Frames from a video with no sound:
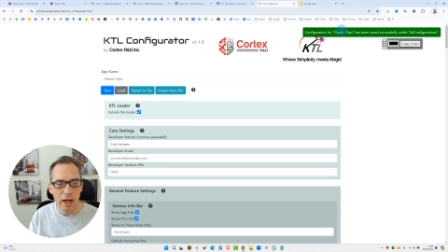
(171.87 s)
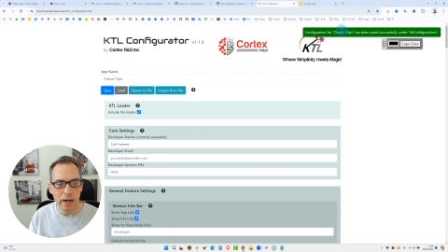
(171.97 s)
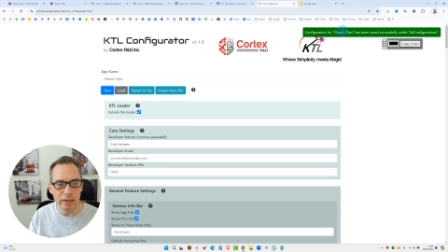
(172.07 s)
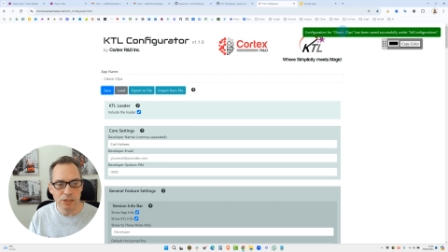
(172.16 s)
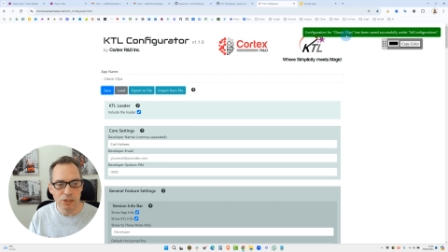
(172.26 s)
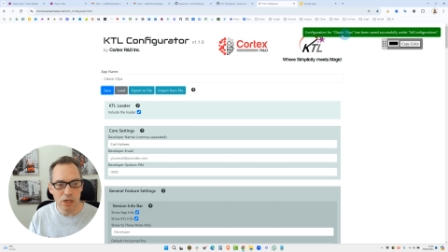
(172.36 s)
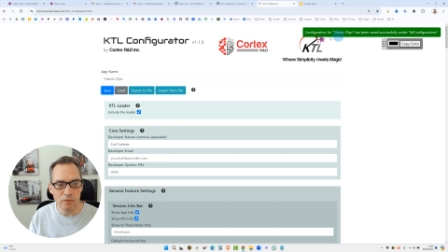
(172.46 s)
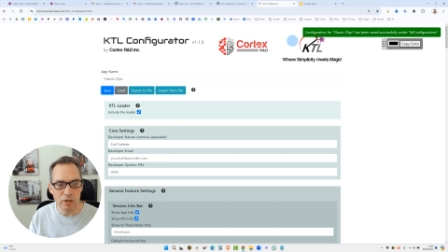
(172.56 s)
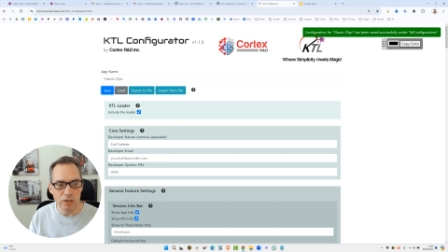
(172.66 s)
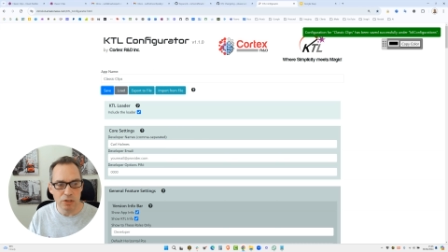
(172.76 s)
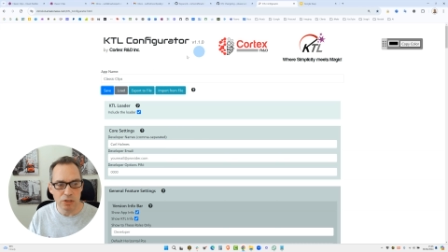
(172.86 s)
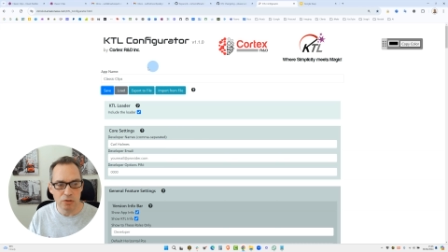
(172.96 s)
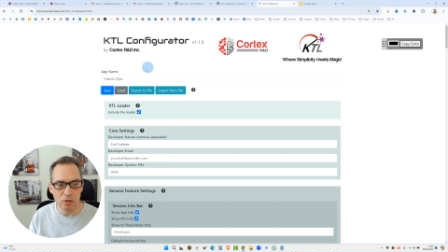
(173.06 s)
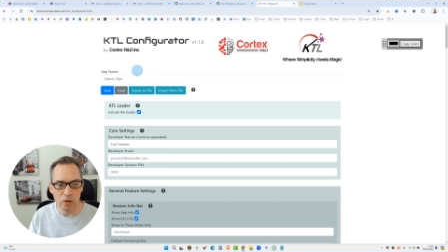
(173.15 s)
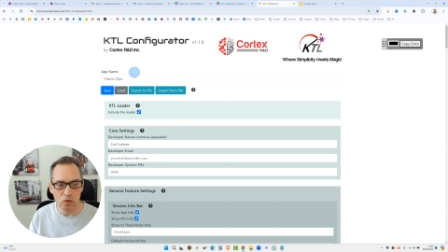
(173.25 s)
And it's saving it just
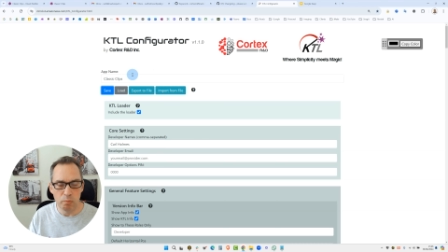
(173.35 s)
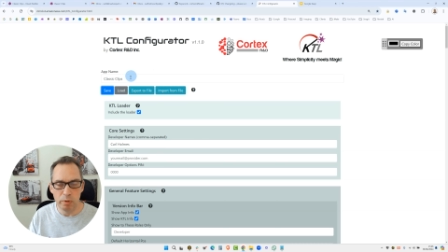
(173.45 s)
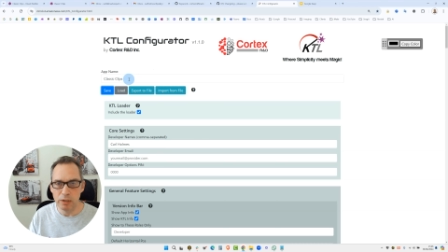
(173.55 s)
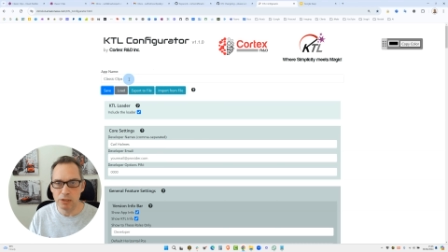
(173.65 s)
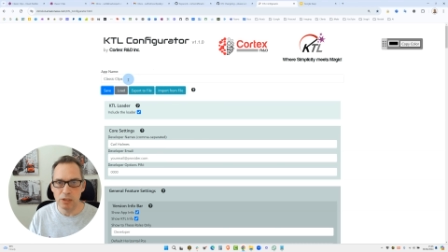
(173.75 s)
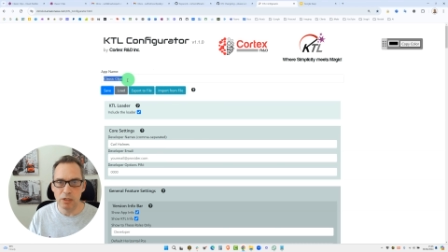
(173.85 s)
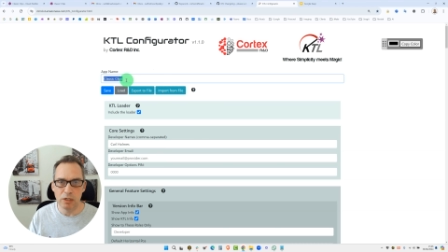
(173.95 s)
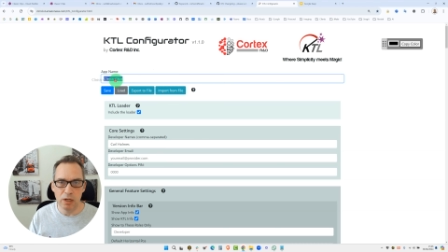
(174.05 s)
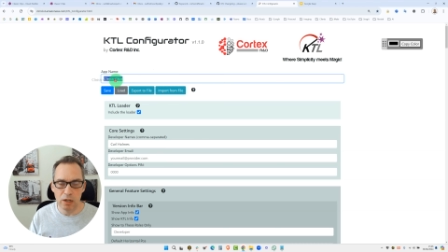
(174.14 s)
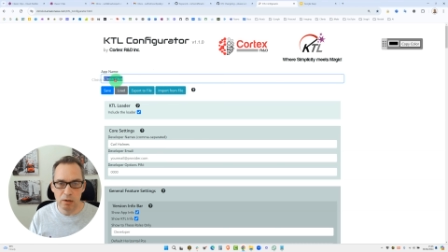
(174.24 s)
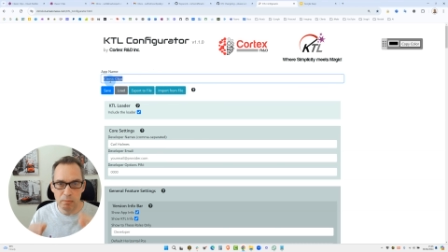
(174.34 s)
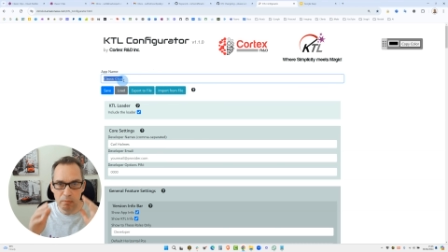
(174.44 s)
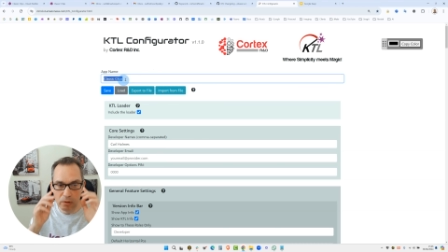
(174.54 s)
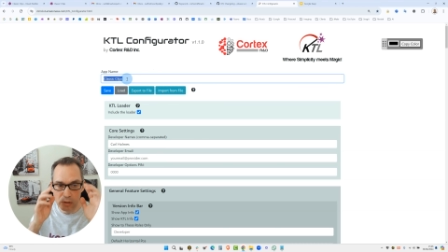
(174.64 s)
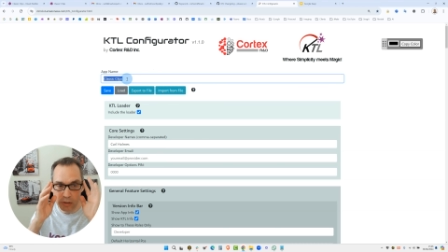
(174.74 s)
to your local PC.
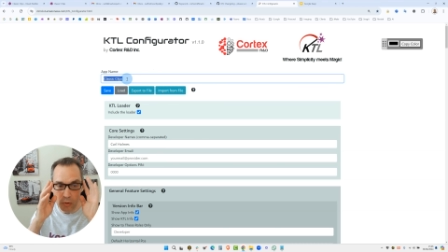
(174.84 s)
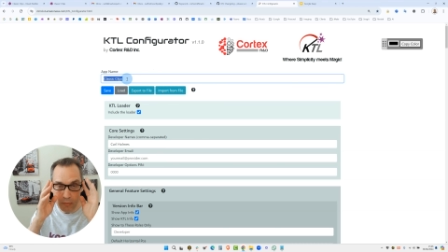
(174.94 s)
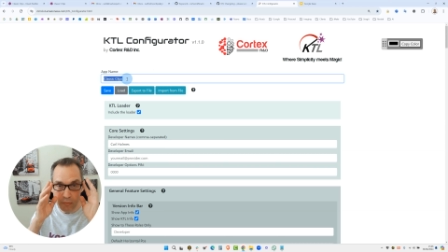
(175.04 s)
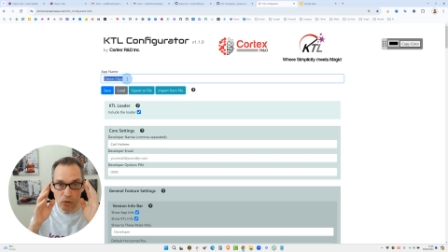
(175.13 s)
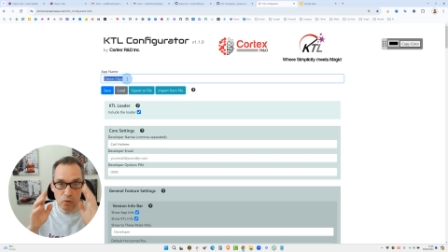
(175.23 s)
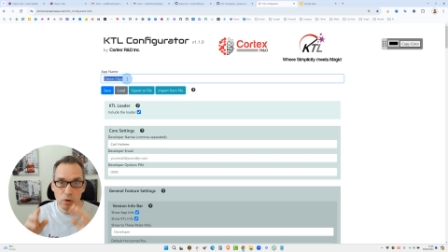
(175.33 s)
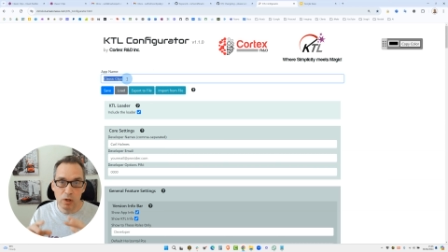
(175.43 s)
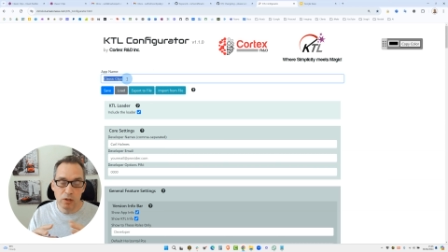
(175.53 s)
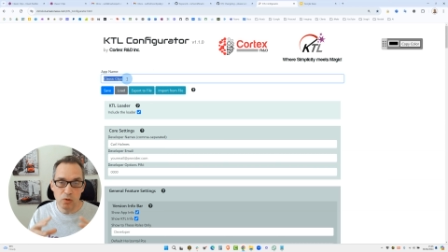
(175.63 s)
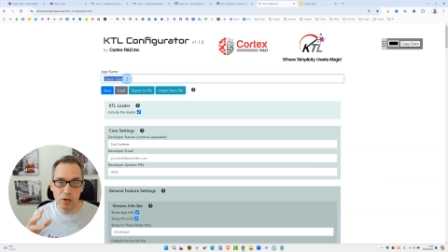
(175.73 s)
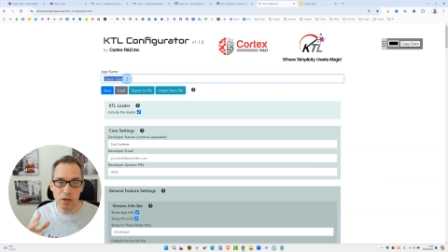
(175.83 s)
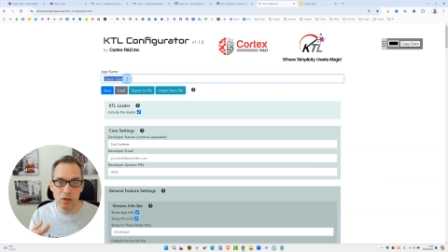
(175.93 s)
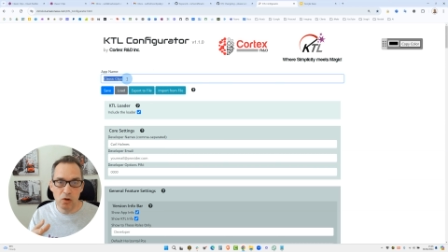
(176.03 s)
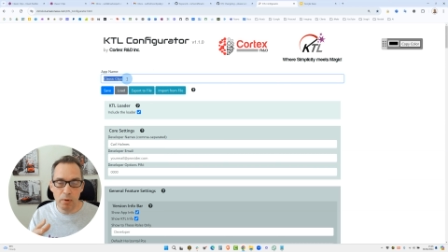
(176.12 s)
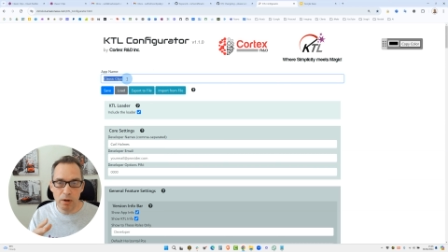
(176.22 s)
Um, so if you do clear
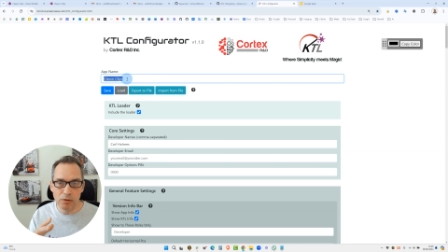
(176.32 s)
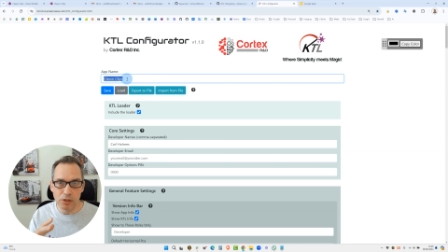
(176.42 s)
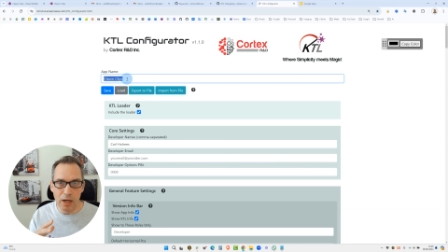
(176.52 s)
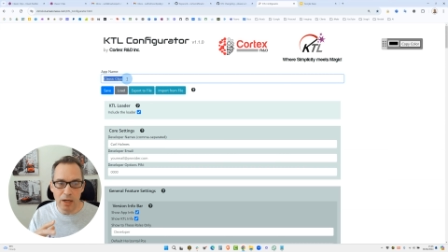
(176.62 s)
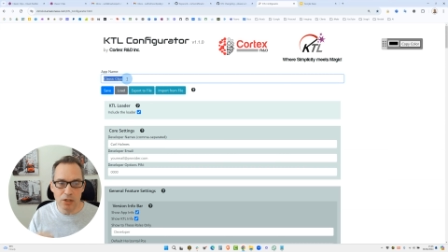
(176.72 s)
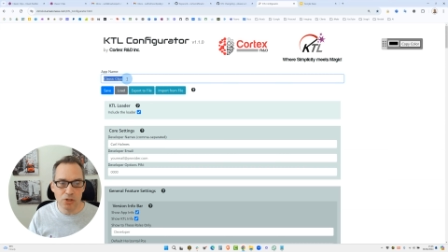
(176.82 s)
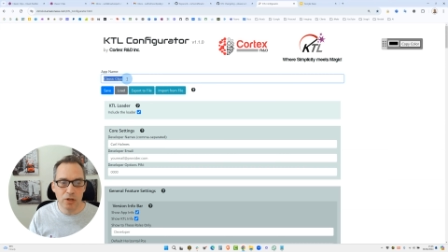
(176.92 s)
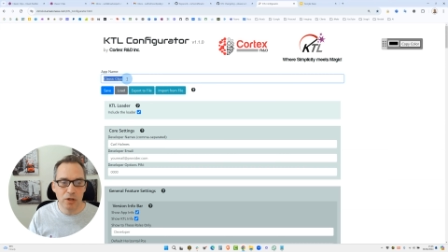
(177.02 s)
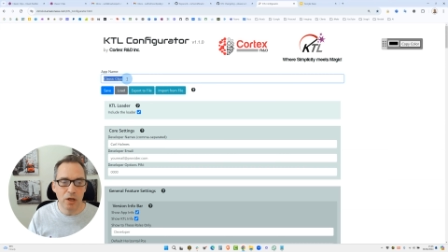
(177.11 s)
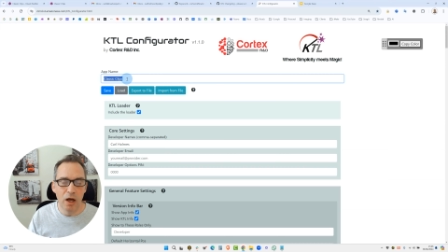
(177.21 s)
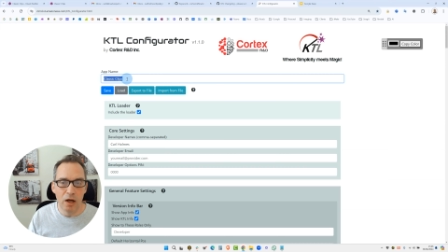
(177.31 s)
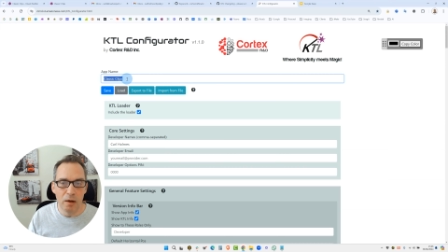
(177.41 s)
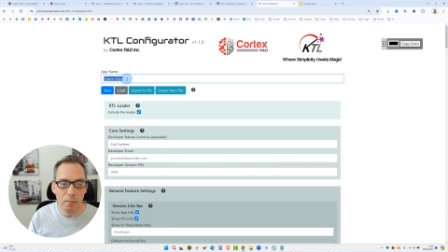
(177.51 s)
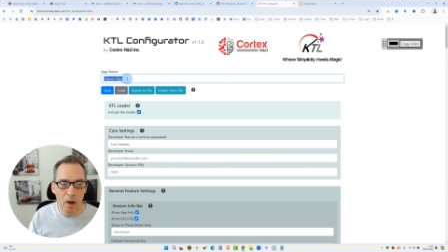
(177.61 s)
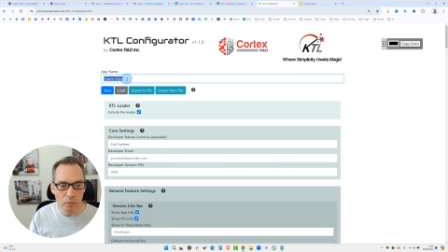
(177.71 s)
your browser cache,
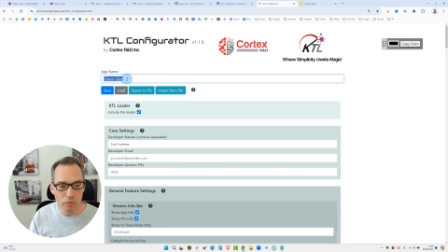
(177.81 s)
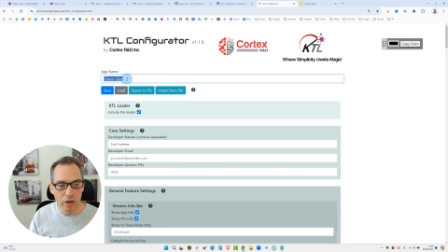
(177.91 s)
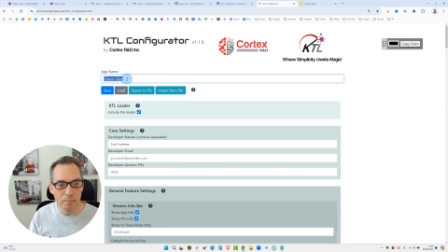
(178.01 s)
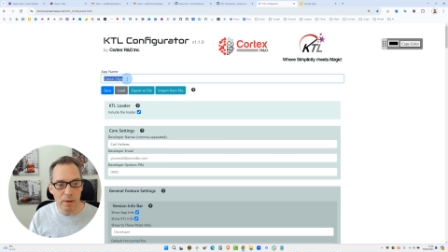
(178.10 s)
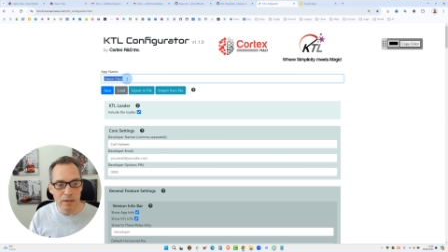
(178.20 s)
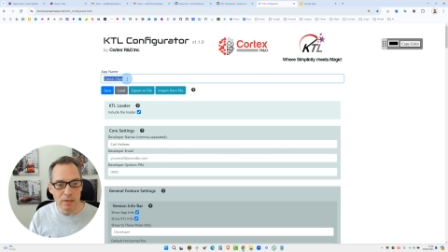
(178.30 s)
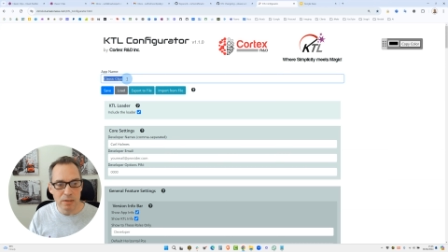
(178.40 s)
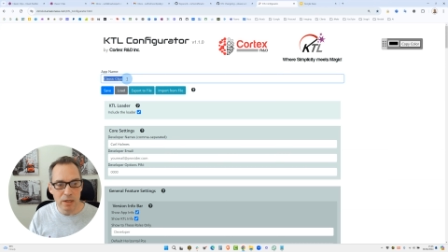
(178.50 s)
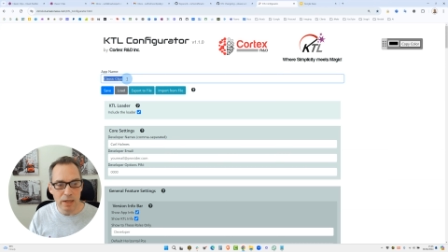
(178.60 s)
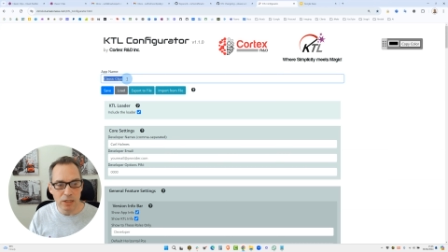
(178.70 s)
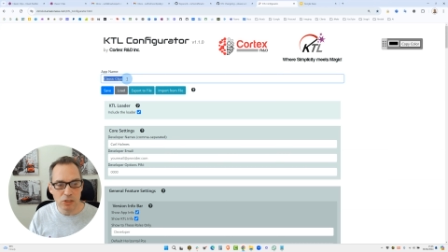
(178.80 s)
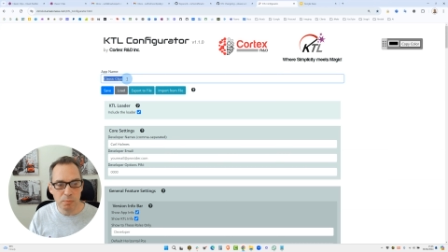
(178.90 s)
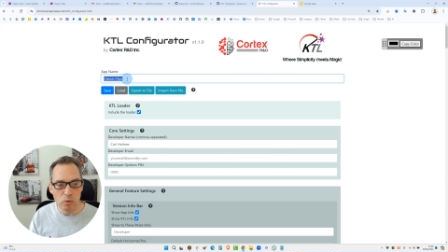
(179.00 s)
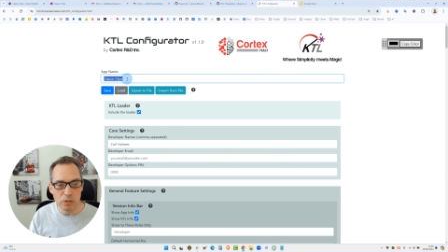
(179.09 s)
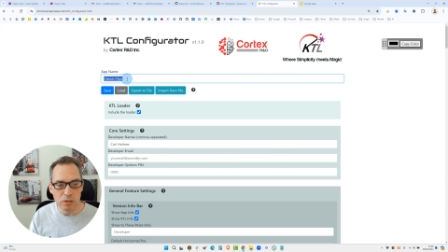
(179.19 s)
um, I would recommend uh,
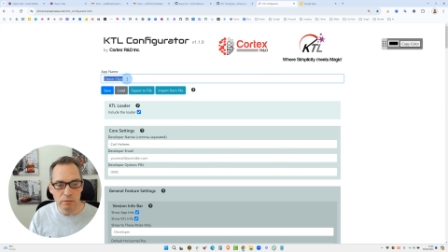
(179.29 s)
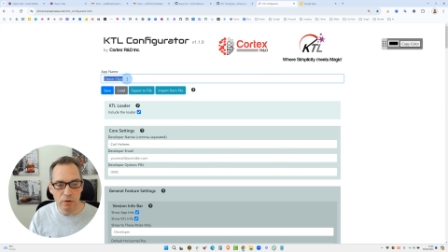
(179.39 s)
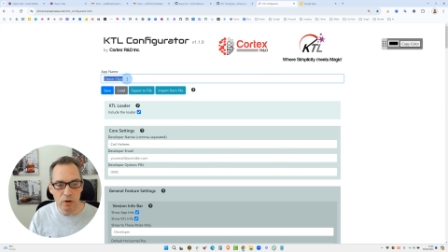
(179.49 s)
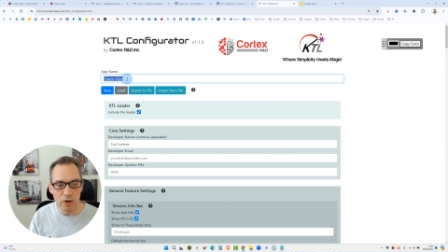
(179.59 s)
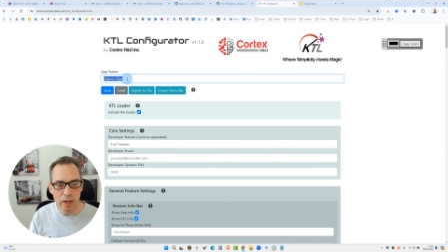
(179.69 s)
exporting the file